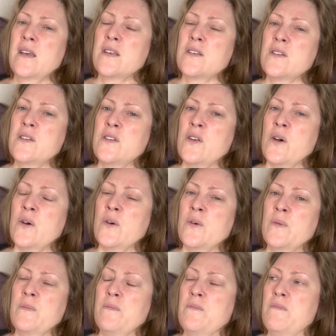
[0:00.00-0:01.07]

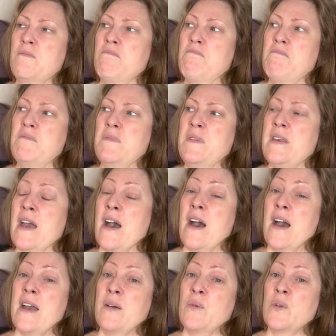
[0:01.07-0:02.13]
So yeah,
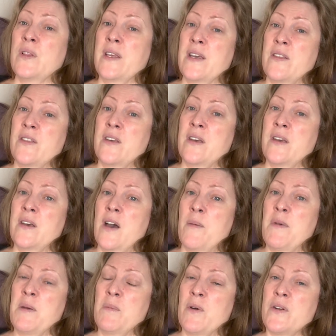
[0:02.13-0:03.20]
I will link the
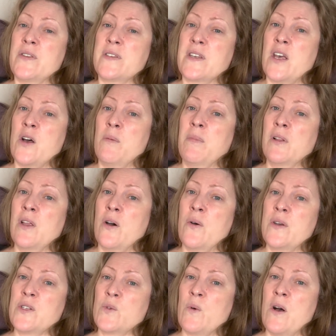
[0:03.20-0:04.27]
Hummingbird scale below
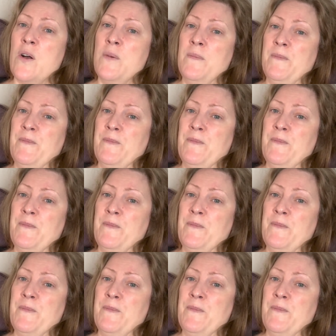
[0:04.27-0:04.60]
as well.